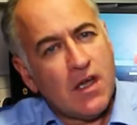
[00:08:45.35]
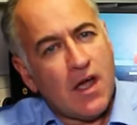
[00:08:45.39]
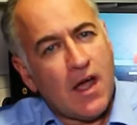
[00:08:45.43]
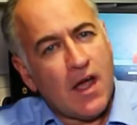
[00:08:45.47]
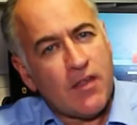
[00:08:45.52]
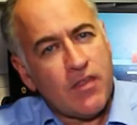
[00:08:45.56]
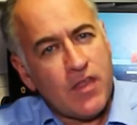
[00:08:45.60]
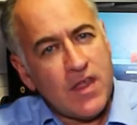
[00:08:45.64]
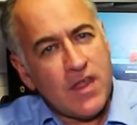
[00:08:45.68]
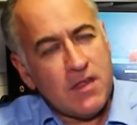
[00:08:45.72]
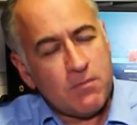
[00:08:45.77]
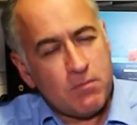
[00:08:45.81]

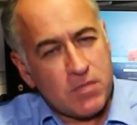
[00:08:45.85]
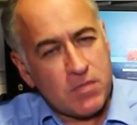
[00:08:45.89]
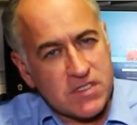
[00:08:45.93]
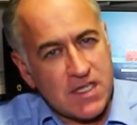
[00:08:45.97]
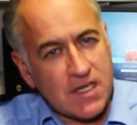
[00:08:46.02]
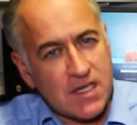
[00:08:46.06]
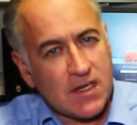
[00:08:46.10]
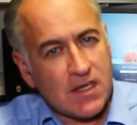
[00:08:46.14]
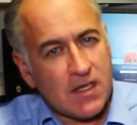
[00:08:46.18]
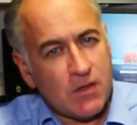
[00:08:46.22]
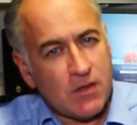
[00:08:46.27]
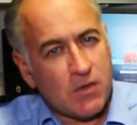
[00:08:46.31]
I think
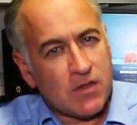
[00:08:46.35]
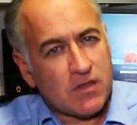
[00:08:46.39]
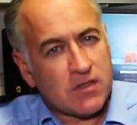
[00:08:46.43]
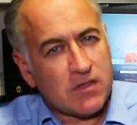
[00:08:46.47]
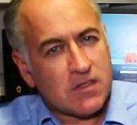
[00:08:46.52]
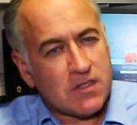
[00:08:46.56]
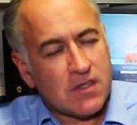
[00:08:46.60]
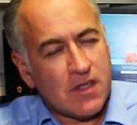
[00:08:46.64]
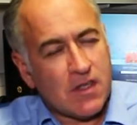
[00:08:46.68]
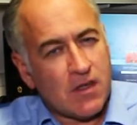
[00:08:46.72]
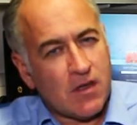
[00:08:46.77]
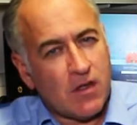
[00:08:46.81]
particularly
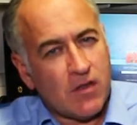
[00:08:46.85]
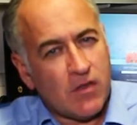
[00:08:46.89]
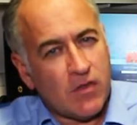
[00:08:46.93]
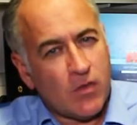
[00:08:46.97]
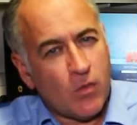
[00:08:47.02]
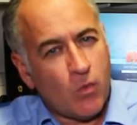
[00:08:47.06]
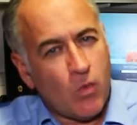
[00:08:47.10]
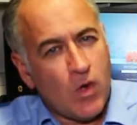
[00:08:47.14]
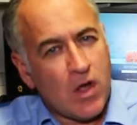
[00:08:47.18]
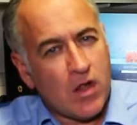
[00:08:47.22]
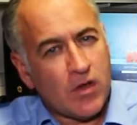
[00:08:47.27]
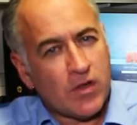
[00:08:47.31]
with
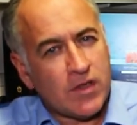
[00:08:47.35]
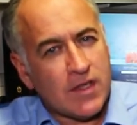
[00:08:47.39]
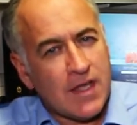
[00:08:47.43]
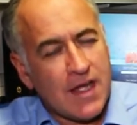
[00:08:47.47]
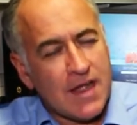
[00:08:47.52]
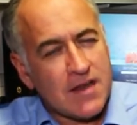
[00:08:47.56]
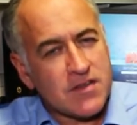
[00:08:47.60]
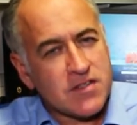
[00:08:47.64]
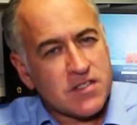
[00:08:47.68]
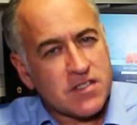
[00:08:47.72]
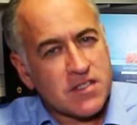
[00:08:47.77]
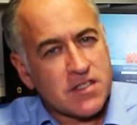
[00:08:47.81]
the World
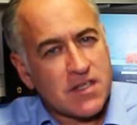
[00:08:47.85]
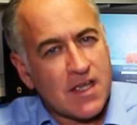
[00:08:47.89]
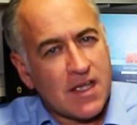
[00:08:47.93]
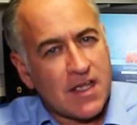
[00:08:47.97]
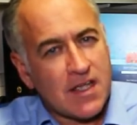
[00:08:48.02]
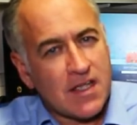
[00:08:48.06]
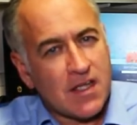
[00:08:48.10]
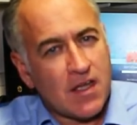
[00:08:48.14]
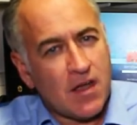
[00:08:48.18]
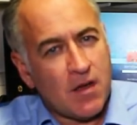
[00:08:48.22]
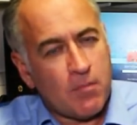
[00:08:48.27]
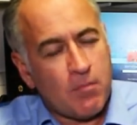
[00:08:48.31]
Cancer
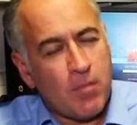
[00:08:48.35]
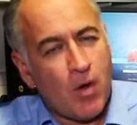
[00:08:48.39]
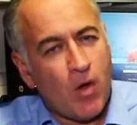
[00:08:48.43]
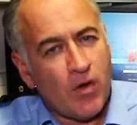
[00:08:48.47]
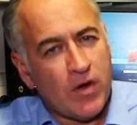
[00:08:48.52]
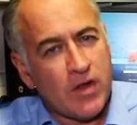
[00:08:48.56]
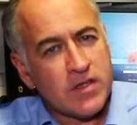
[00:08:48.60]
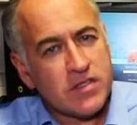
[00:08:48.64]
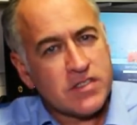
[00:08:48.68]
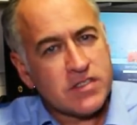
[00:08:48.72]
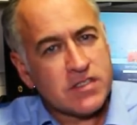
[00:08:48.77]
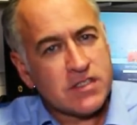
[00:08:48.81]
Day
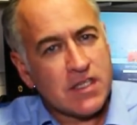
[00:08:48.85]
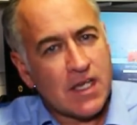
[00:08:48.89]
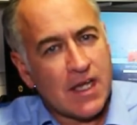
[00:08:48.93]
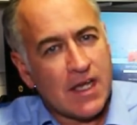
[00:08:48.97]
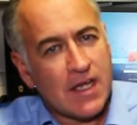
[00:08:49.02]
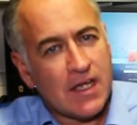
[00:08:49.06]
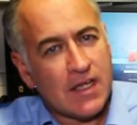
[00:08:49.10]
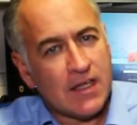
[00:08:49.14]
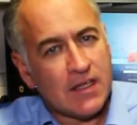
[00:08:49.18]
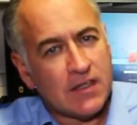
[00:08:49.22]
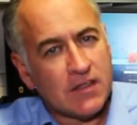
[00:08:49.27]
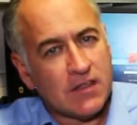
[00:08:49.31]
upon us,
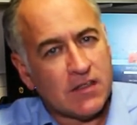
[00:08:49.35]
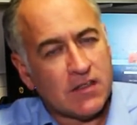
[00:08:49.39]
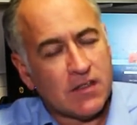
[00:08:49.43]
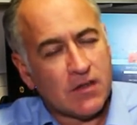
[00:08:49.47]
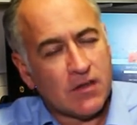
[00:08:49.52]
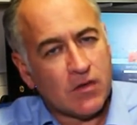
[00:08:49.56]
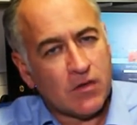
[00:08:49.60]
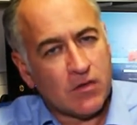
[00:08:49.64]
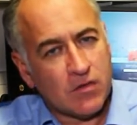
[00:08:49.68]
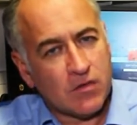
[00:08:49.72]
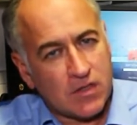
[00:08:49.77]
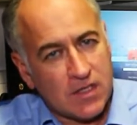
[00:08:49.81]

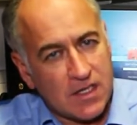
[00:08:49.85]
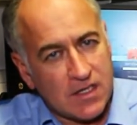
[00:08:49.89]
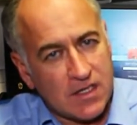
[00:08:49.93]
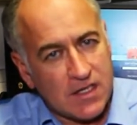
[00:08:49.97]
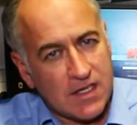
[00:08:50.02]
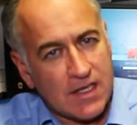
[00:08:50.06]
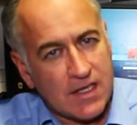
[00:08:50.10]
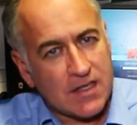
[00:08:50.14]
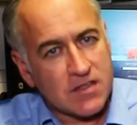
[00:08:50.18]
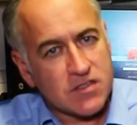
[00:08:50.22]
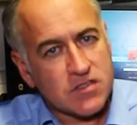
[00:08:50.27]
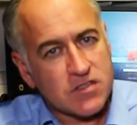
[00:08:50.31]
and
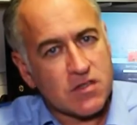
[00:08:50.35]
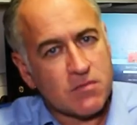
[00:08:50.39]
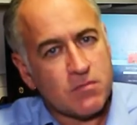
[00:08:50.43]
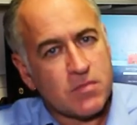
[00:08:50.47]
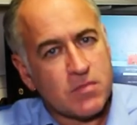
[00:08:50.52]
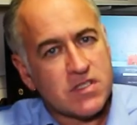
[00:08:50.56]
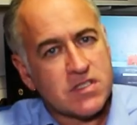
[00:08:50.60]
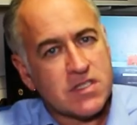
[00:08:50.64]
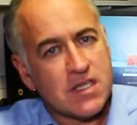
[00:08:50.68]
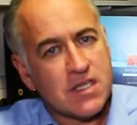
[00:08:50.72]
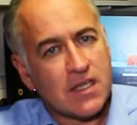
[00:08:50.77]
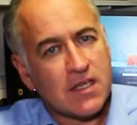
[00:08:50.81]
kidney cancer in
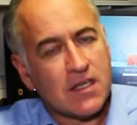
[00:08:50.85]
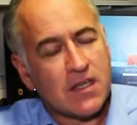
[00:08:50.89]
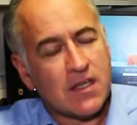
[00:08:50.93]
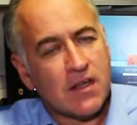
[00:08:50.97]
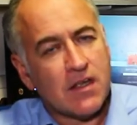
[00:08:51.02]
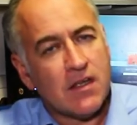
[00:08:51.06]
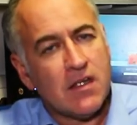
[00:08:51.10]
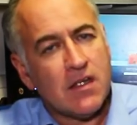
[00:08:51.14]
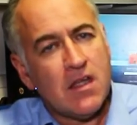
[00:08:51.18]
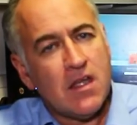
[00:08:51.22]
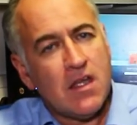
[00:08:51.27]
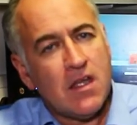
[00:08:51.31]

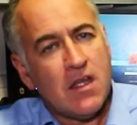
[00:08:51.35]
particular,